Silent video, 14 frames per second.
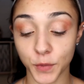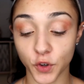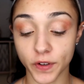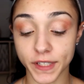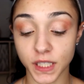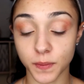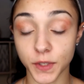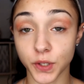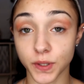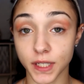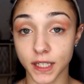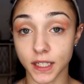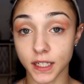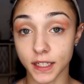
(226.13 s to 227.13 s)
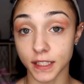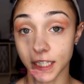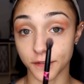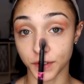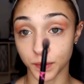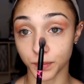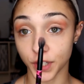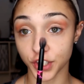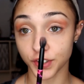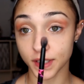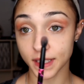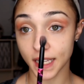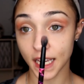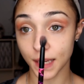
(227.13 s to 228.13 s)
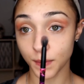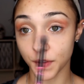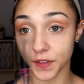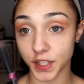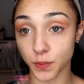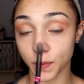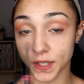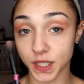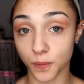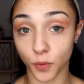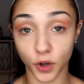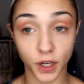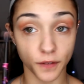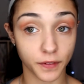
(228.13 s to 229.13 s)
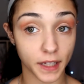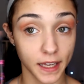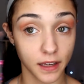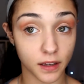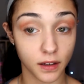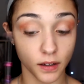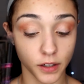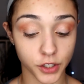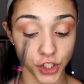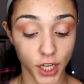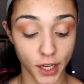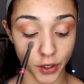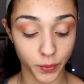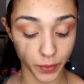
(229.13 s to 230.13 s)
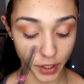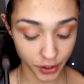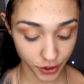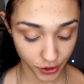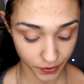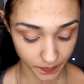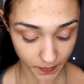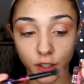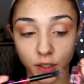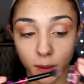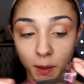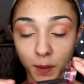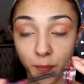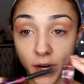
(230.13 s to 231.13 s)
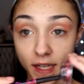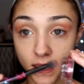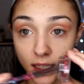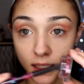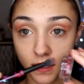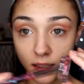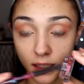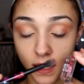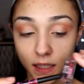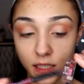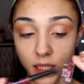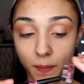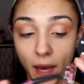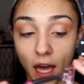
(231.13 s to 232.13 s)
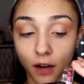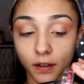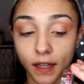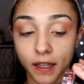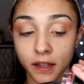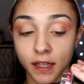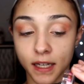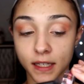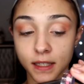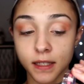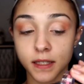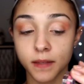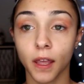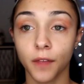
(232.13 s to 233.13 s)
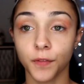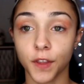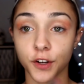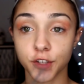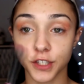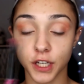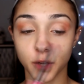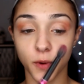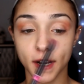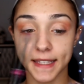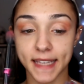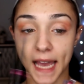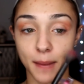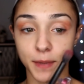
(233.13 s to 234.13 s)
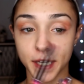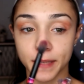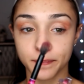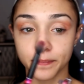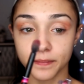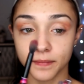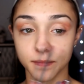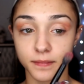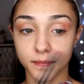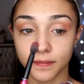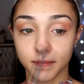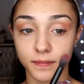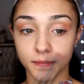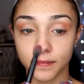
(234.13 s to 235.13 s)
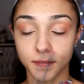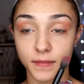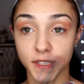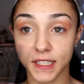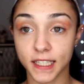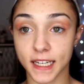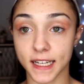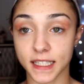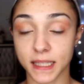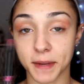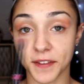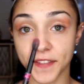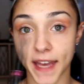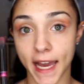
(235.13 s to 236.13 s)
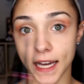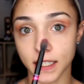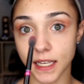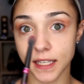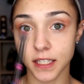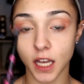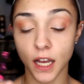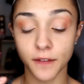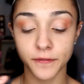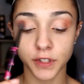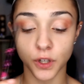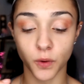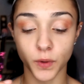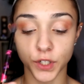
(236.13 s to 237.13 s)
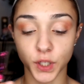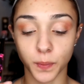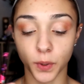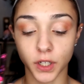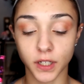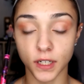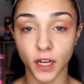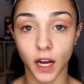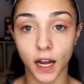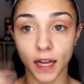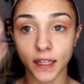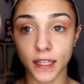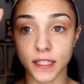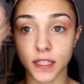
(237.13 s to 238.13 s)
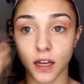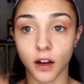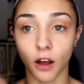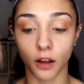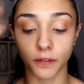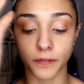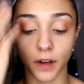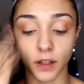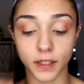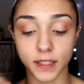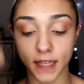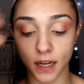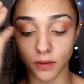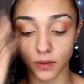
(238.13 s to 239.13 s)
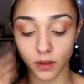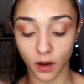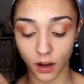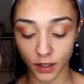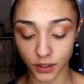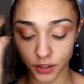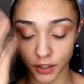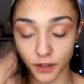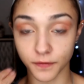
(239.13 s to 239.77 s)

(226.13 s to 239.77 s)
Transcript: going to be using a different brush this time, and this one's more of a shadow brush. So I'm going to press it into the powder like this. Then you're just going to want to tap it to get some of the excess off, so when you're putting it on, it's not all falling down onto your